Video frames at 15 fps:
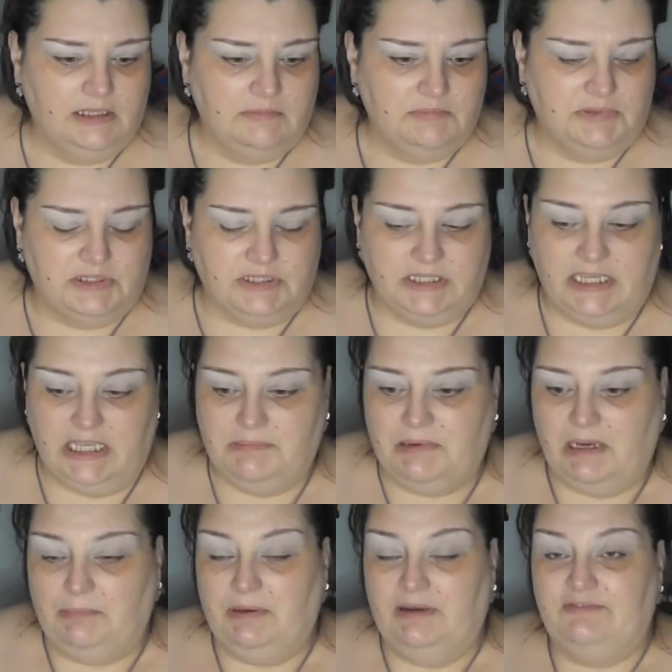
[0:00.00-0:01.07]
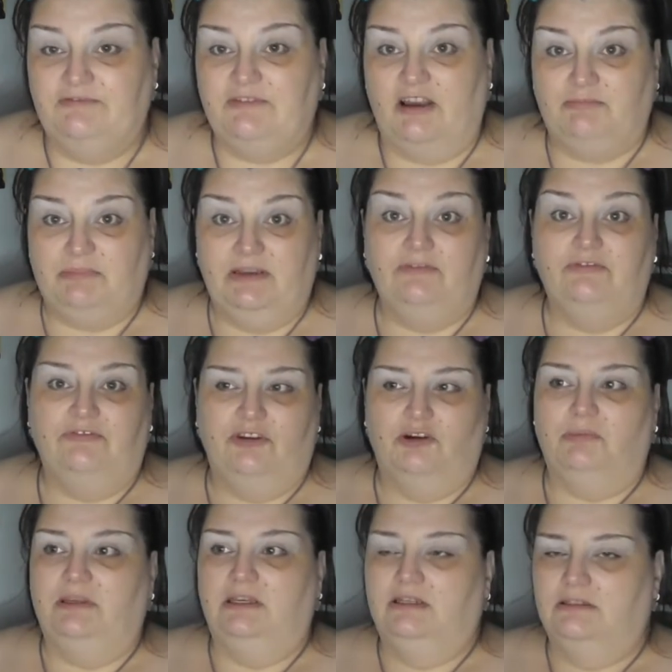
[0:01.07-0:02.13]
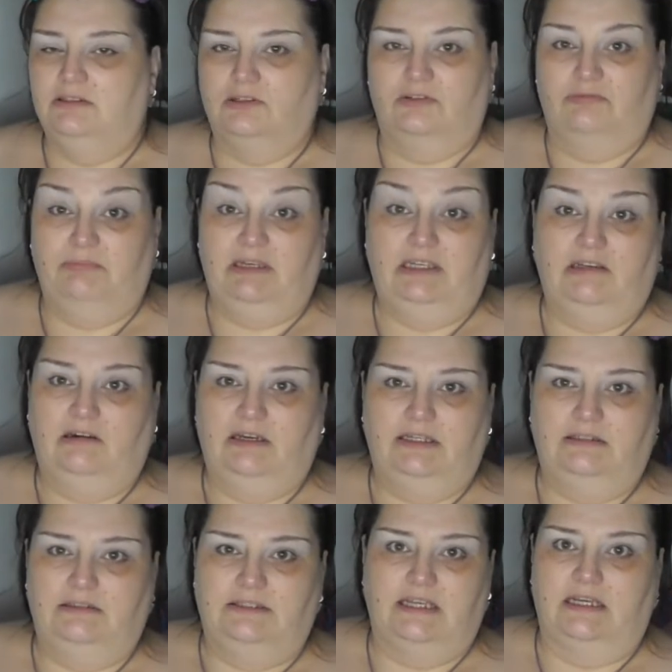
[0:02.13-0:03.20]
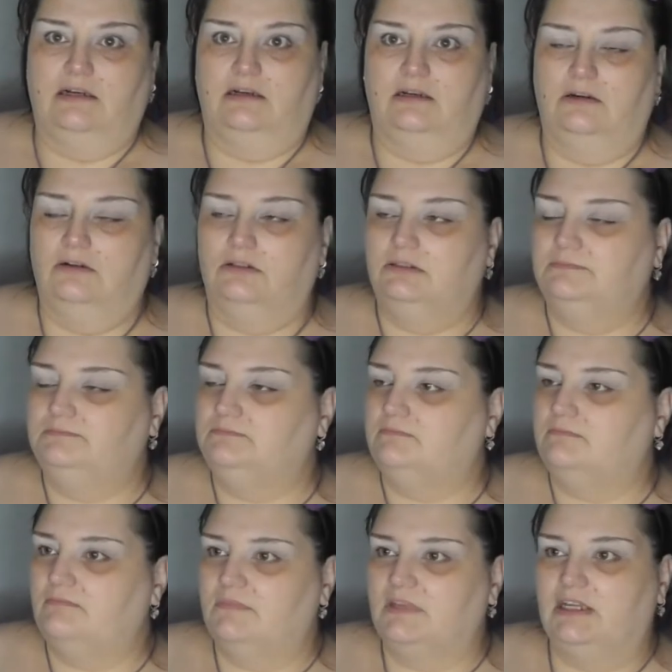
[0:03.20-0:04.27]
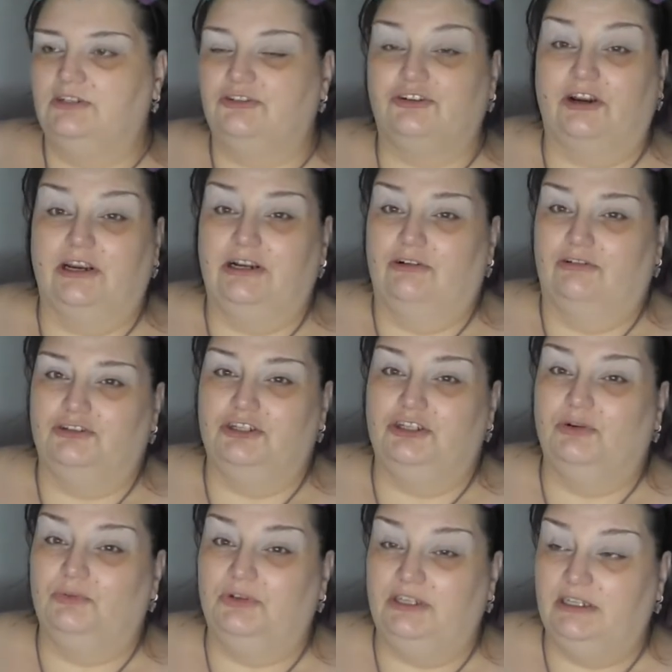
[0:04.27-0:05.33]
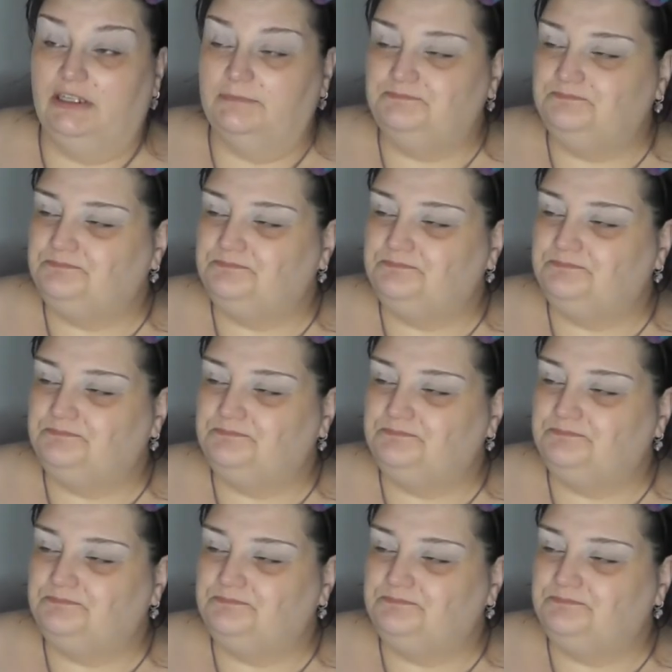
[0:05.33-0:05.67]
But to keep up, I've I've been filming at sort of midnight and ten o'clock, and trying not to yawn at you.